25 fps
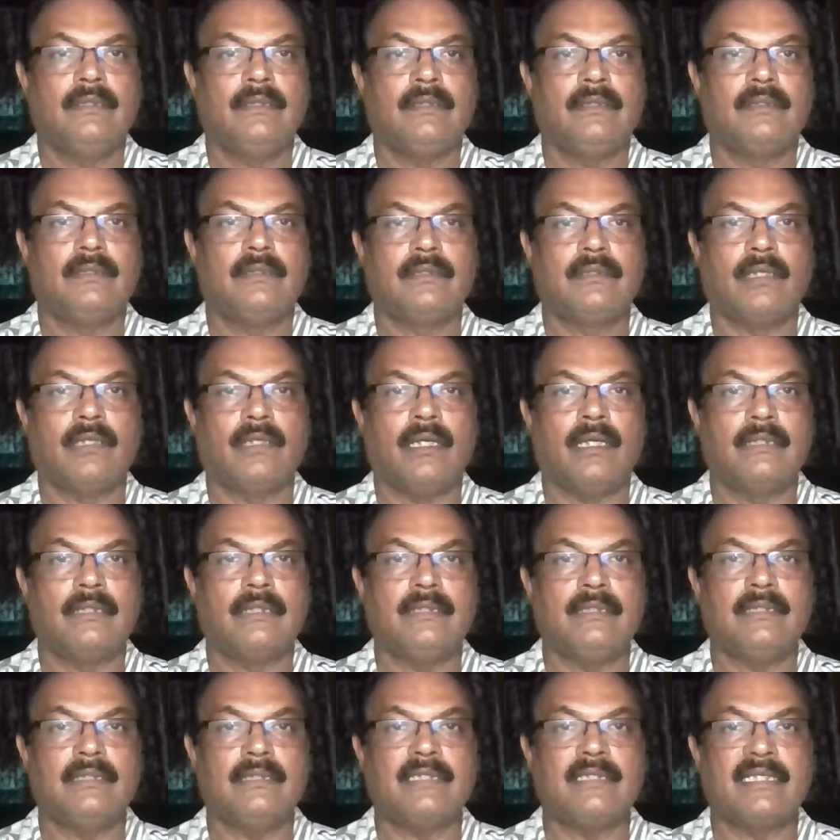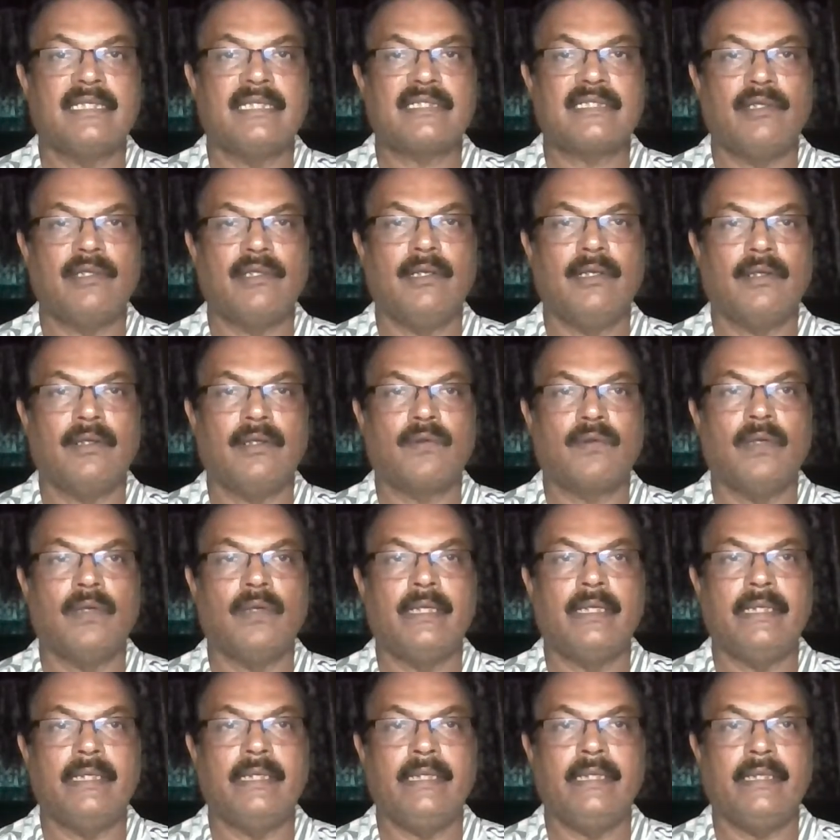Charge is a scalar
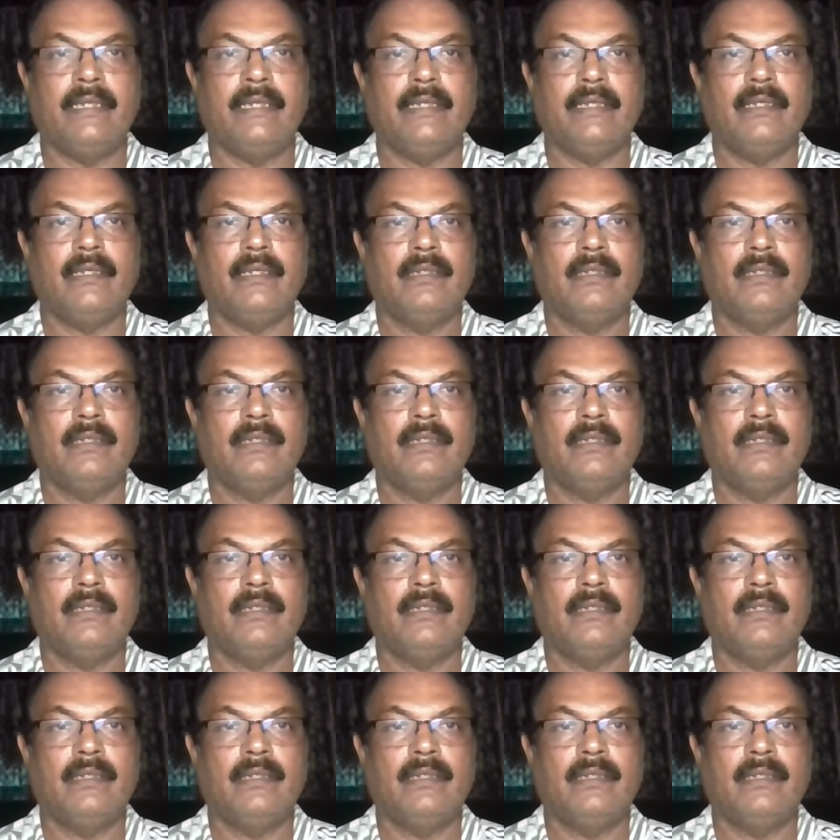quantity.